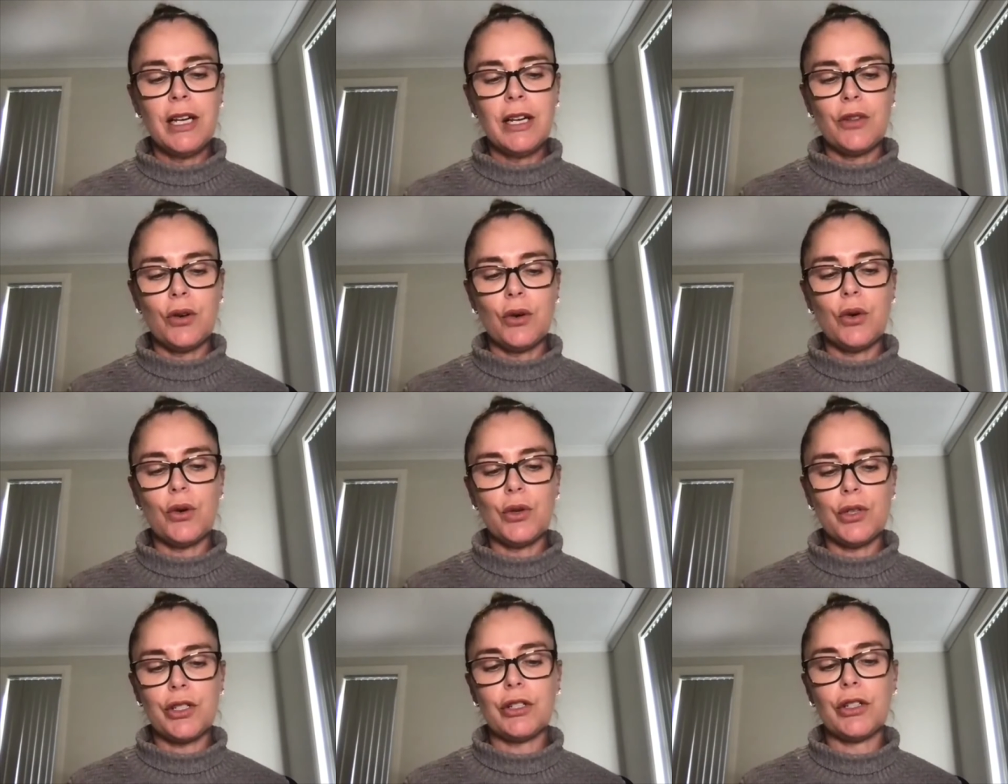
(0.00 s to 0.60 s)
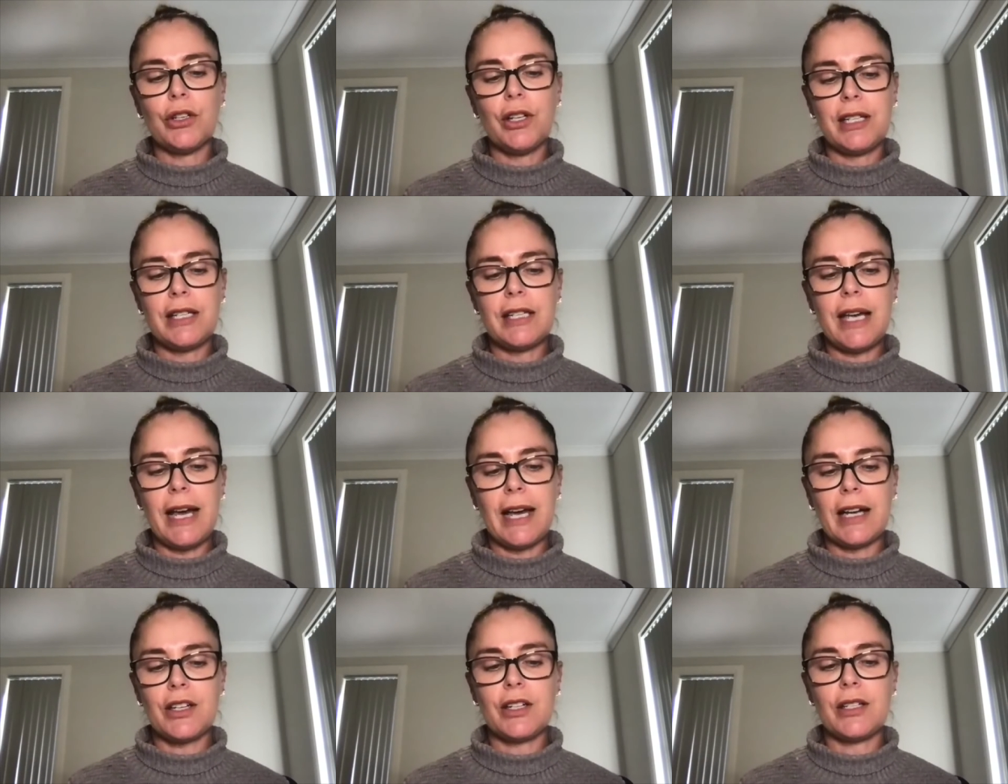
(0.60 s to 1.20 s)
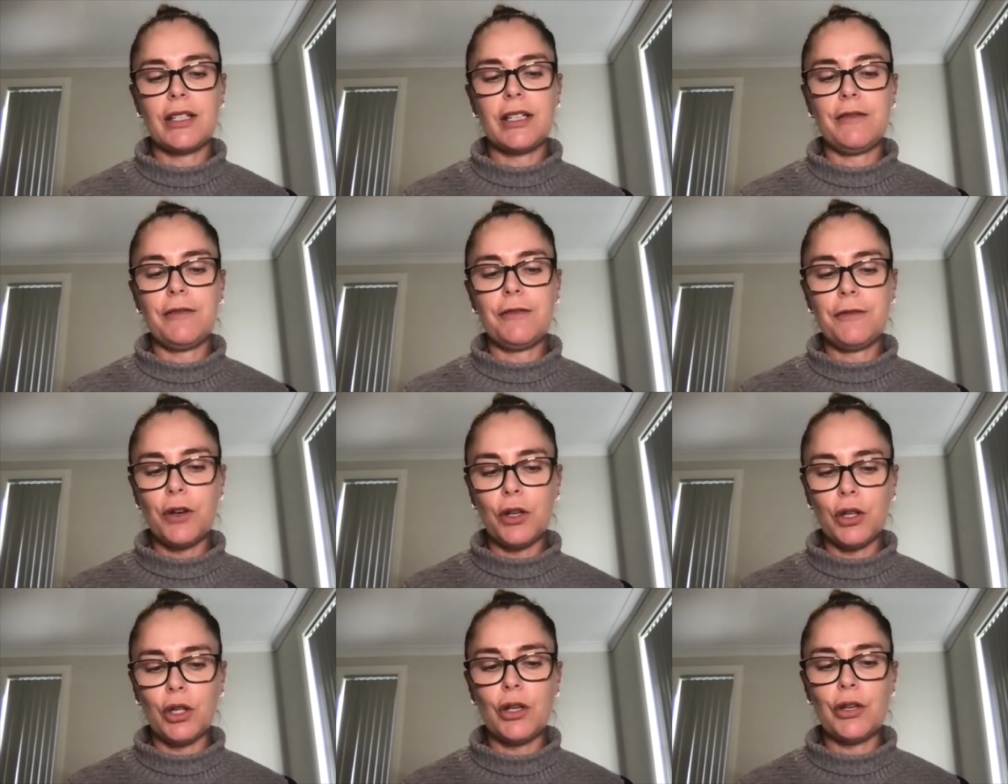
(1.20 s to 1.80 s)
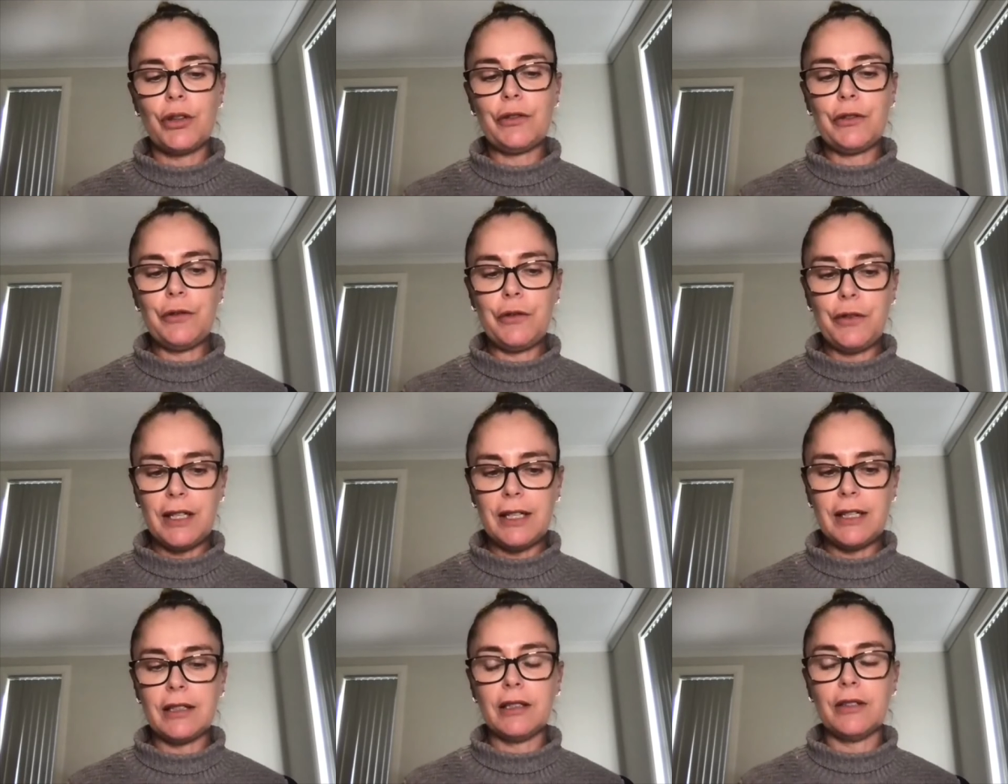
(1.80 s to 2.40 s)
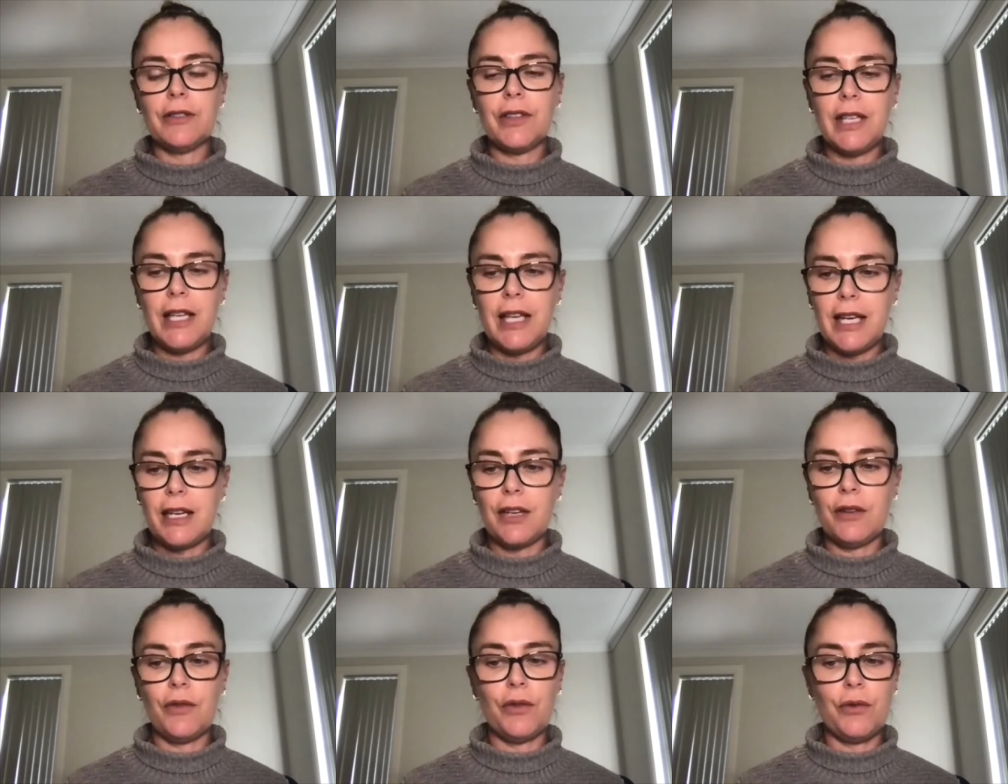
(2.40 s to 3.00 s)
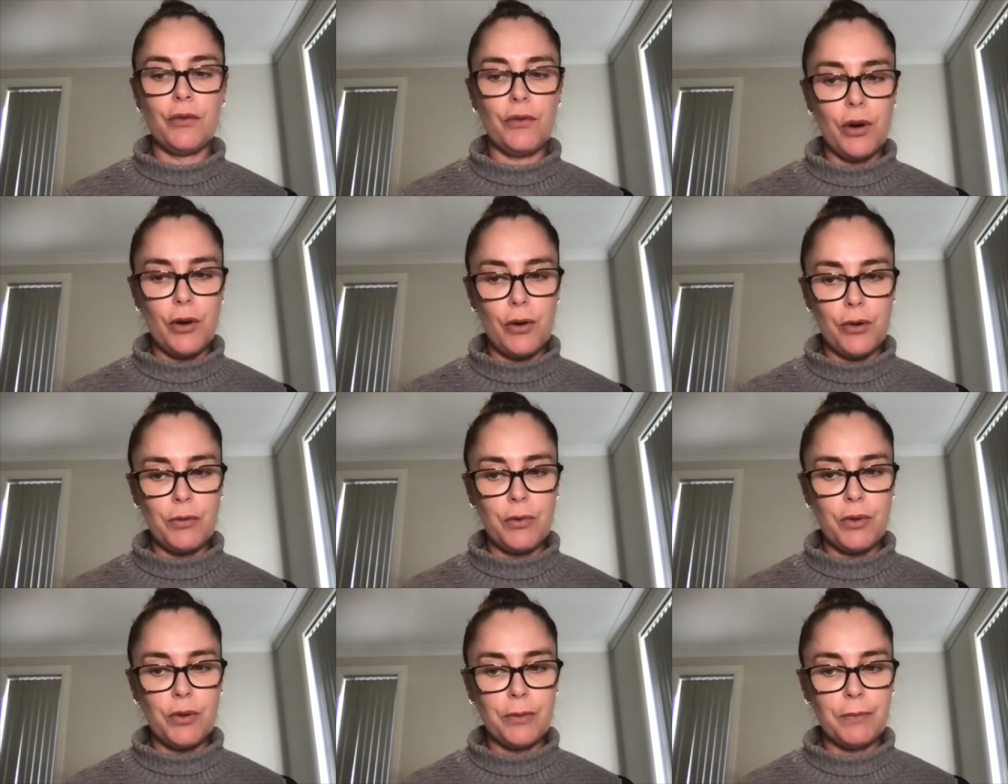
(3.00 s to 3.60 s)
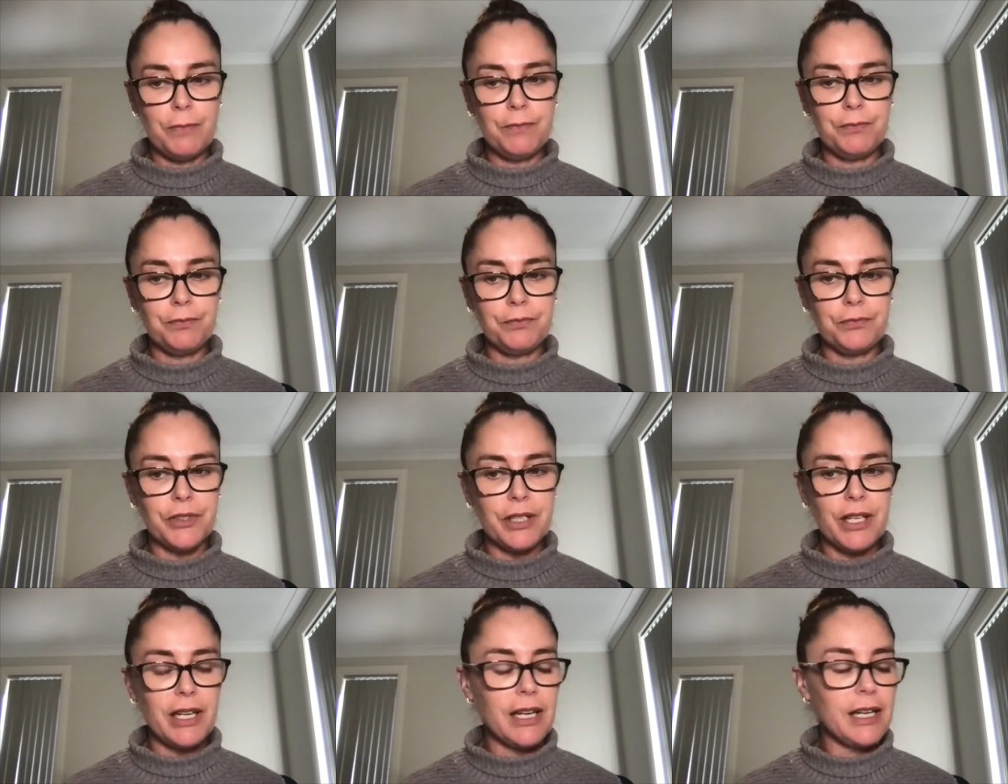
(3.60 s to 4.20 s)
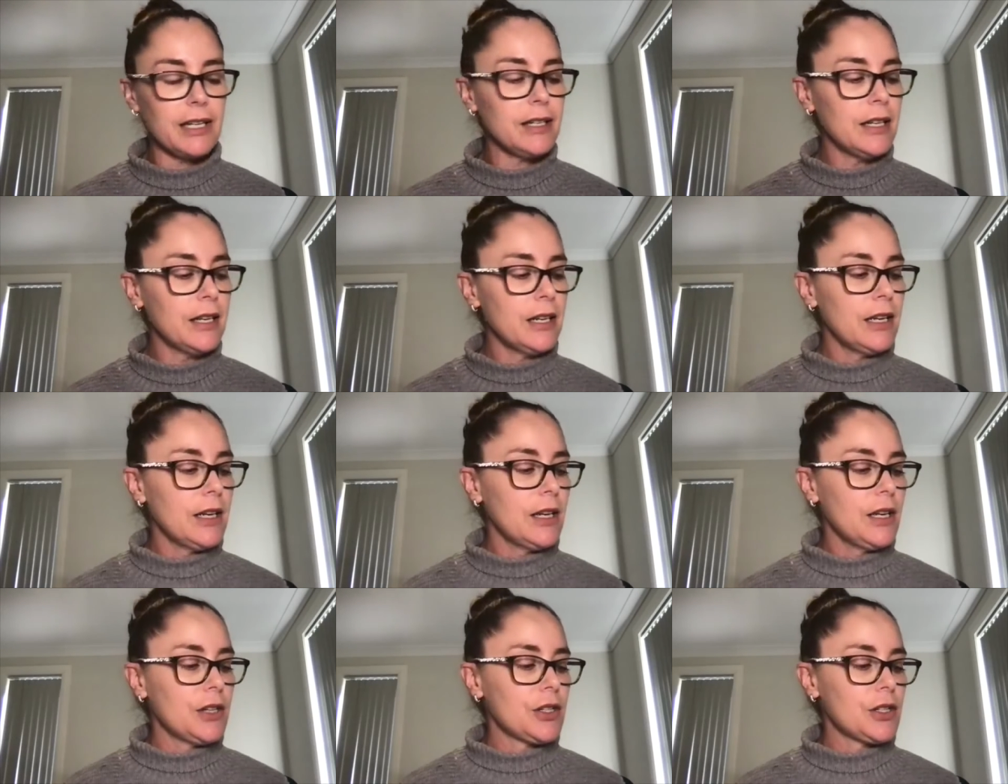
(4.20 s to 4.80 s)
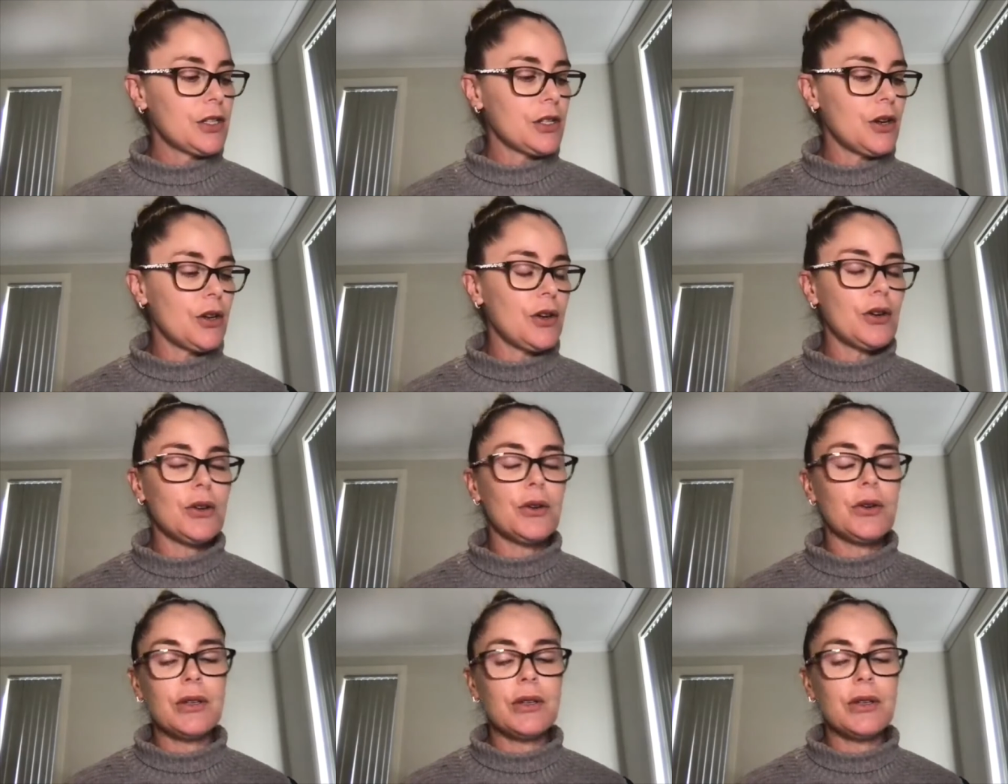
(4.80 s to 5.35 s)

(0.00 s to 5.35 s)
the horse learning to actually follow the feel of the end of a rope. Okay, so